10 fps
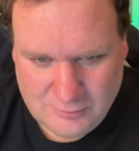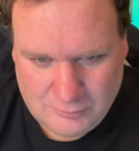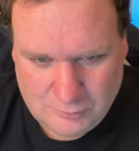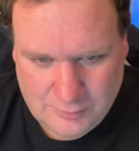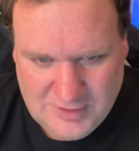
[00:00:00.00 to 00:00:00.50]

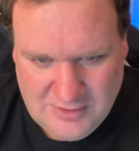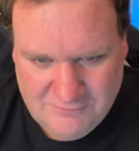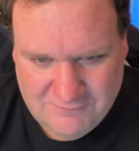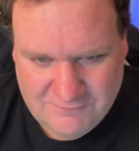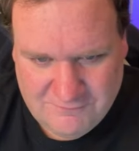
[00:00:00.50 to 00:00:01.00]
Ruby
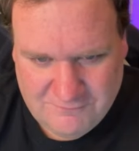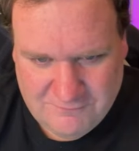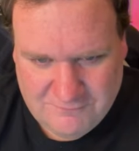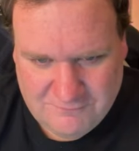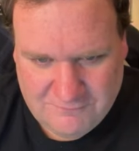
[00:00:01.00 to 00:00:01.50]

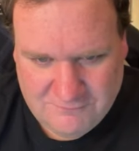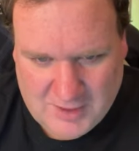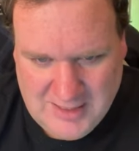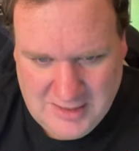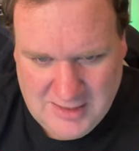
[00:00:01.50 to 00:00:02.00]

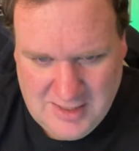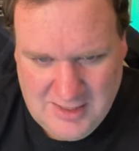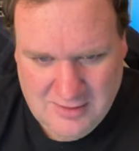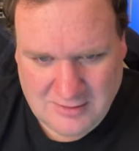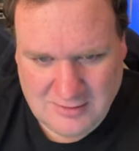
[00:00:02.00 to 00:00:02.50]

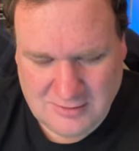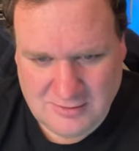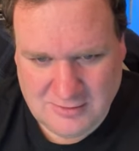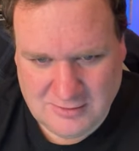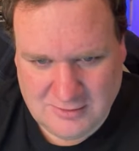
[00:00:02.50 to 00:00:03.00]
Frankie?
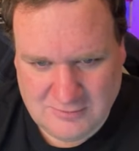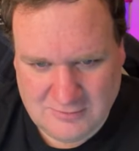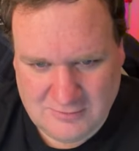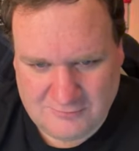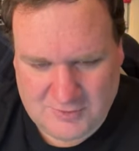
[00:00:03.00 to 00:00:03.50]

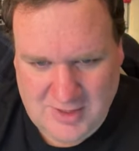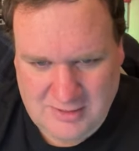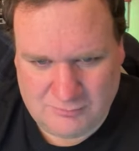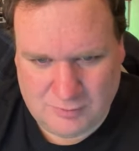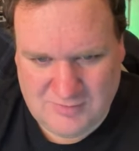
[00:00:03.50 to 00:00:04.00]

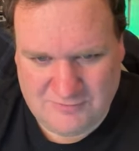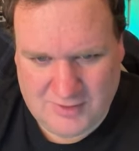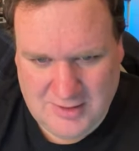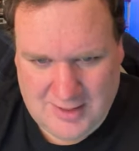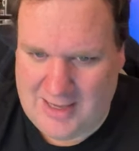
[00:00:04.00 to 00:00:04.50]
Frank, Ruby
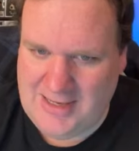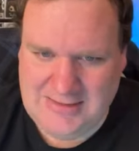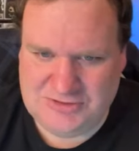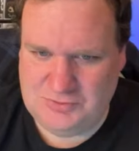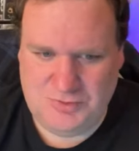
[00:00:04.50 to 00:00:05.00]
Frank. I
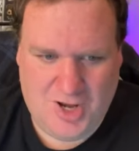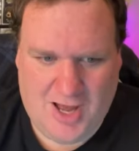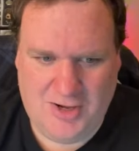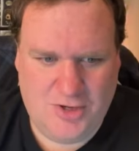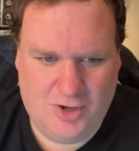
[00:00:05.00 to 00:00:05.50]
do
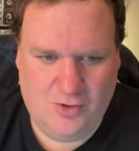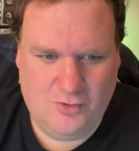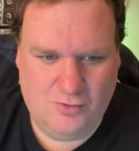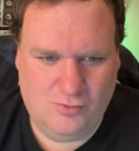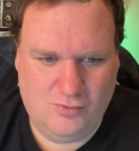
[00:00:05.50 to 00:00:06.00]
not
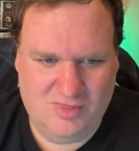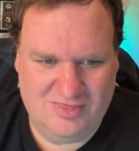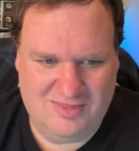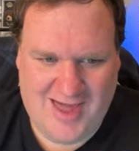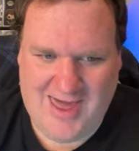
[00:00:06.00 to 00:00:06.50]
know
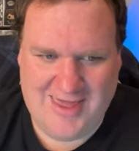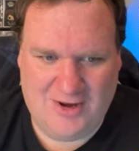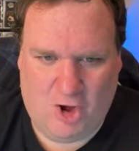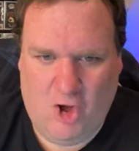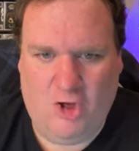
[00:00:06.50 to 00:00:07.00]
that at
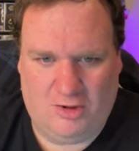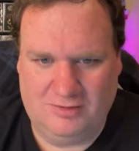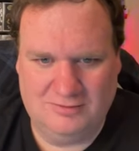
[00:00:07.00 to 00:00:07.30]
all.